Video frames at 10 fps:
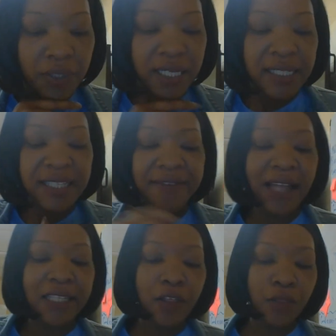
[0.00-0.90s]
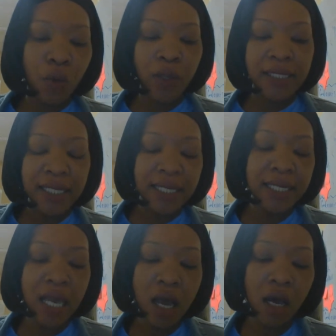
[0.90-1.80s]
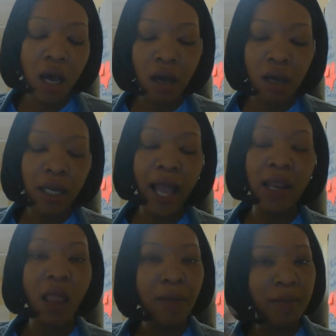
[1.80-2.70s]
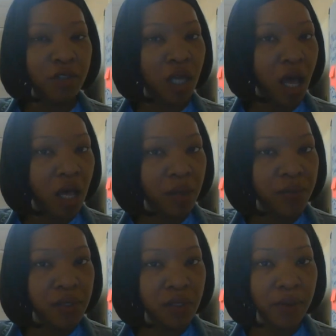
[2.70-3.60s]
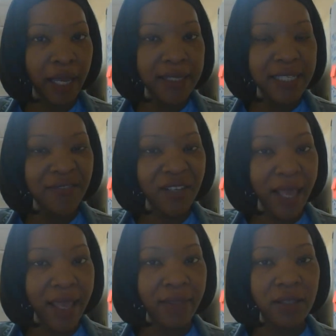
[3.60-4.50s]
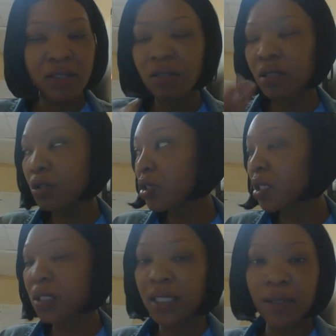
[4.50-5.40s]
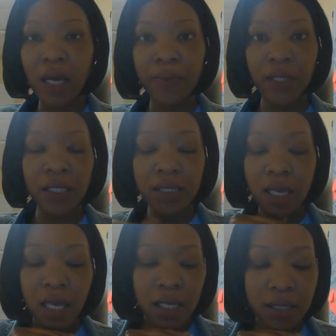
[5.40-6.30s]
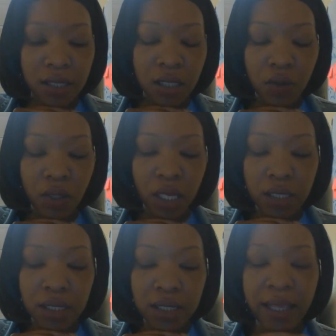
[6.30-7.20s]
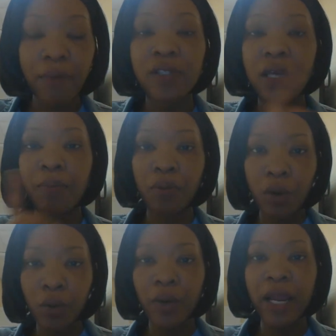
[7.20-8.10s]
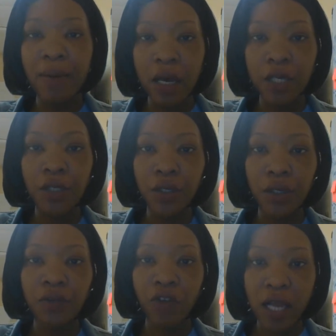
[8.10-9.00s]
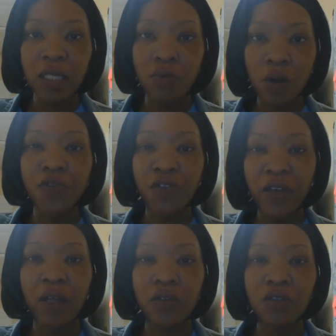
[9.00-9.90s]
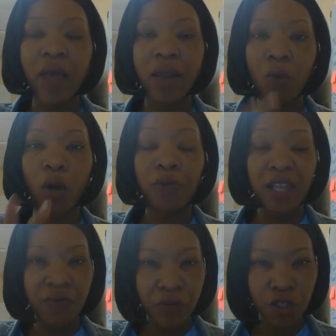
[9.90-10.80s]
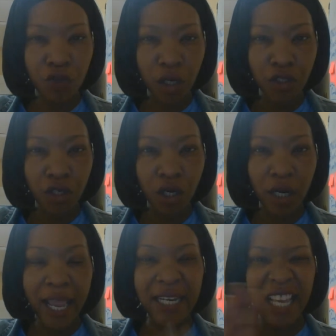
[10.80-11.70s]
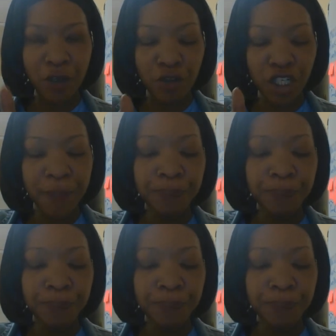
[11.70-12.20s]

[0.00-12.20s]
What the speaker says: Tennessee Valley Authority got a lot of people jobs. Okay, TVA, that's to the utility companies. So that was a program under Franklin Roosevelt to try to work with infrastructure and energy.